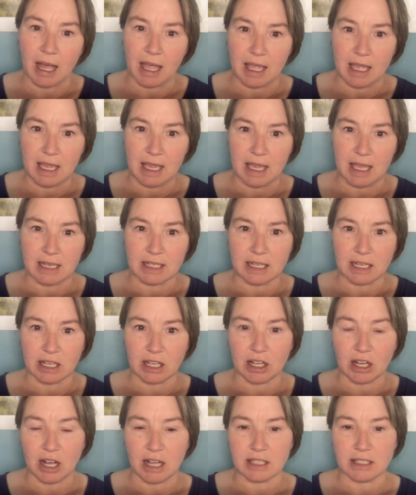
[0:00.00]
high heat and
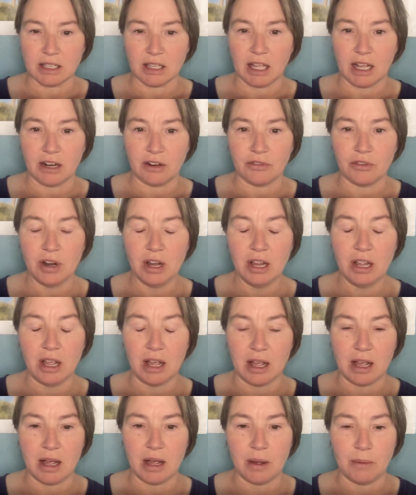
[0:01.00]
can cause a lot of
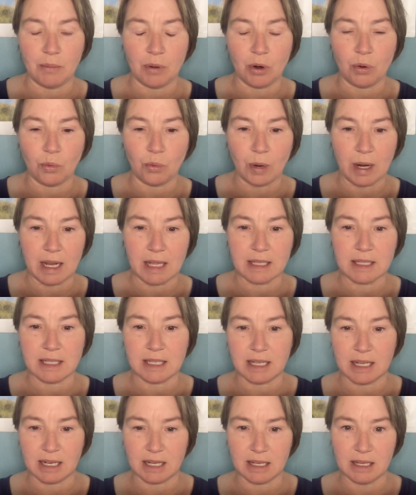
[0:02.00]
um,
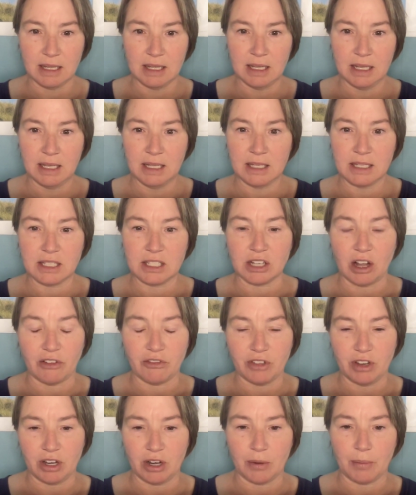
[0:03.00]
rancid
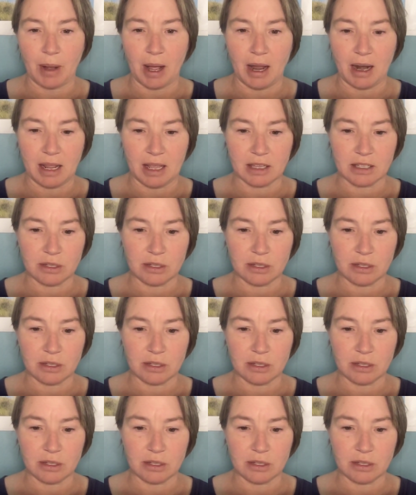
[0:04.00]
stuff in your body.